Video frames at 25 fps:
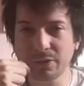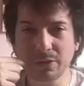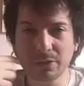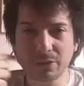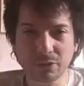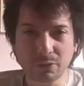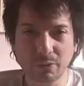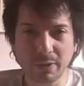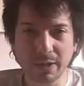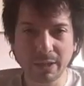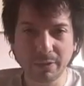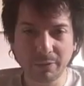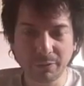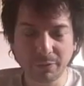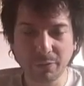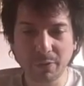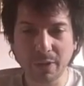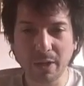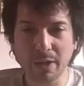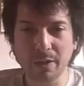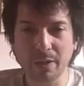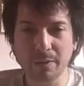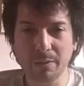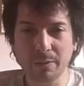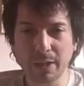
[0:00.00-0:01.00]

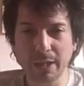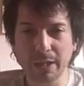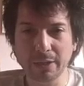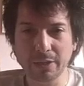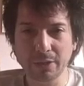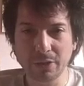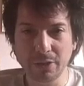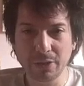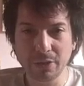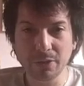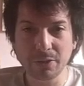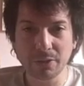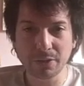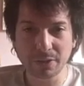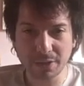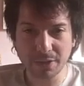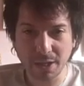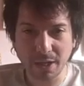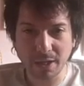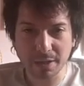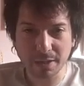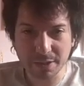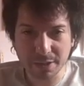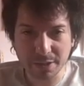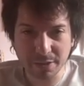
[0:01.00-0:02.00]
24-hour, like New York's
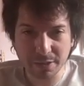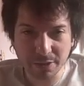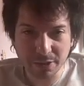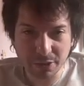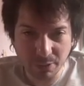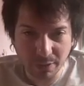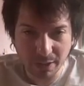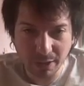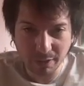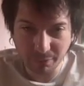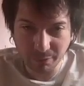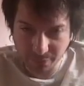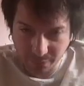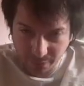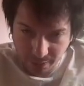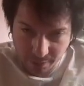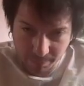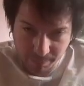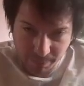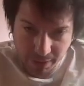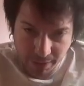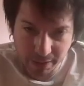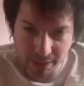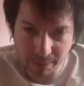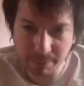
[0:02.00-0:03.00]
answer to 24-hour
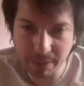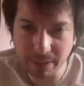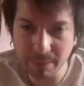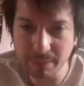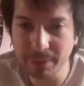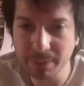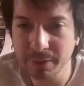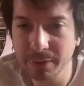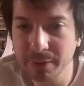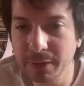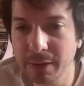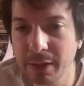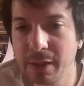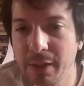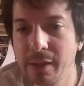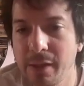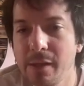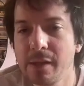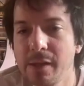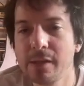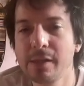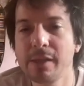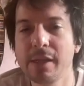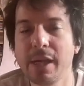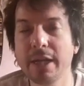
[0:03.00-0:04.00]
party people.
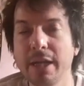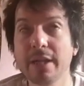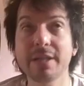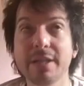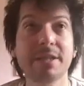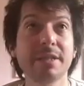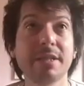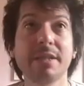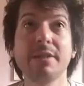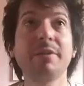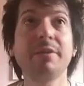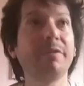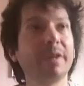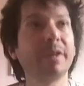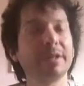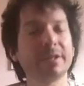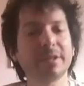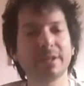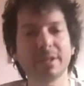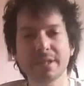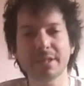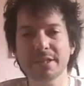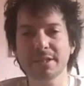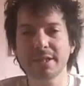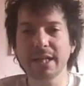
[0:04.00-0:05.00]
And I still think to
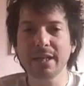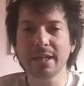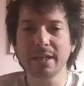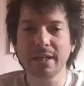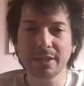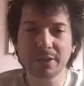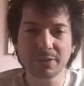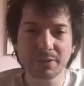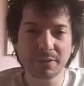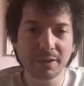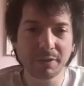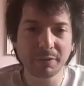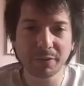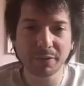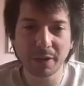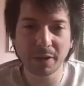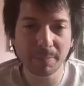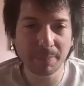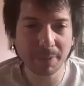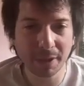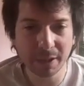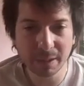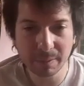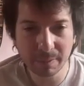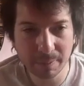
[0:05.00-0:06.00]
this day, like 24-hour
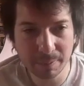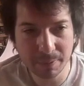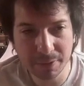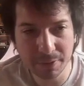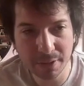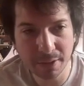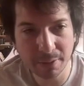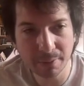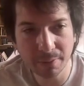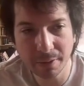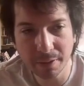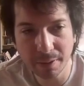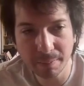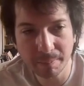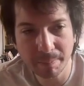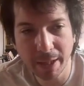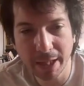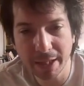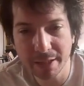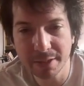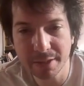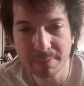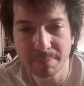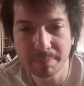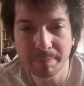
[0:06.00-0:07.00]
party people is like one of the
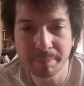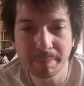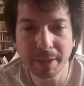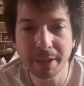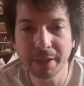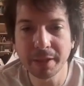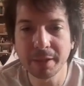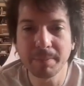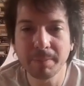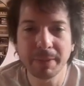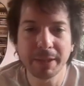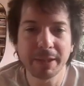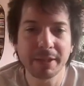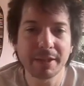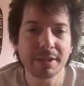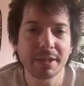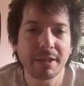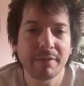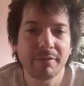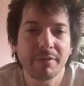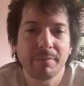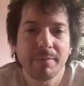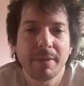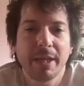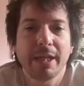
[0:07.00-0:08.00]
best biopics
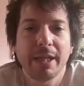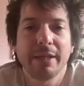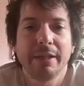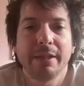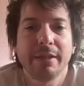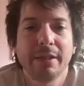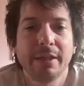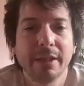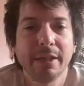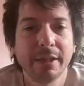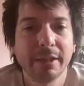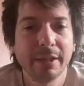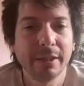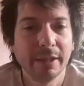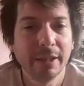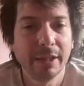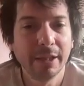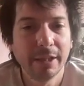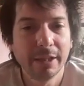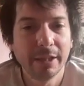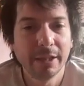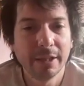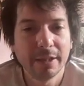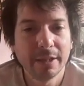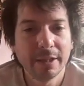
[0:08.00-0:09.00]
ever made, like
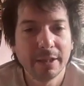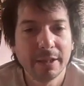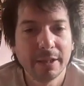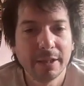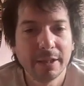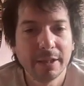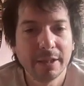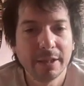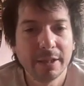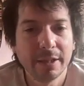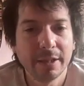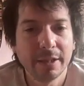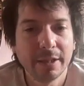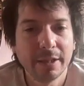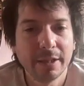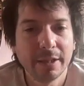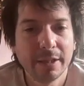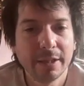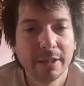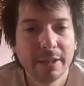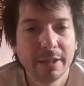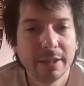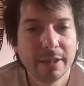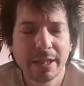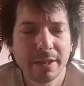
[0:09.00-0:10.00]
especially the way
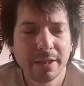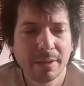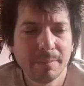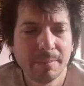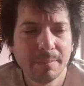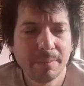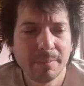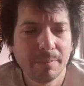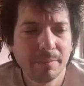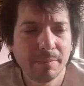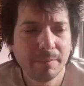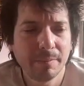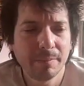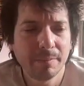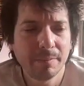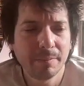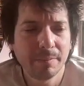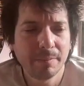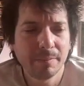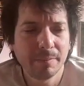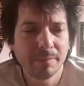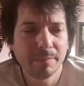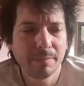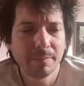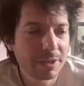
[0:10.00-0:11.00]
that the live
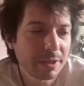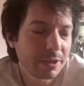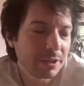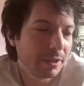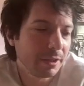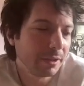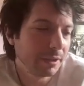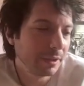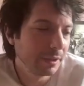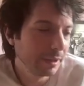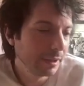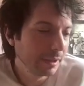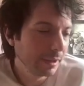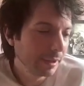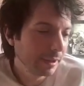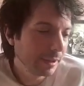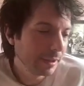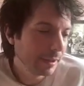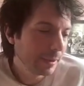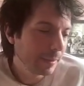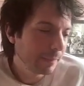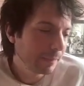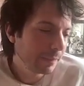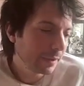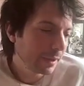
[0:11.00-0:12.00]
music's shown.
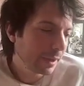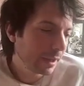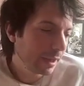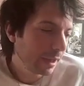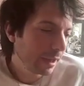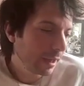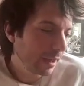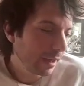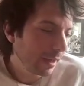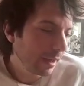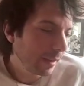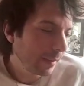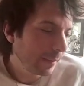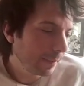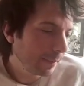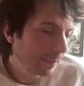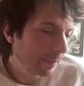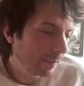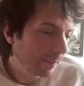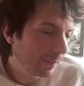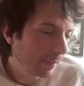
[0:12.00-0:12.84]
But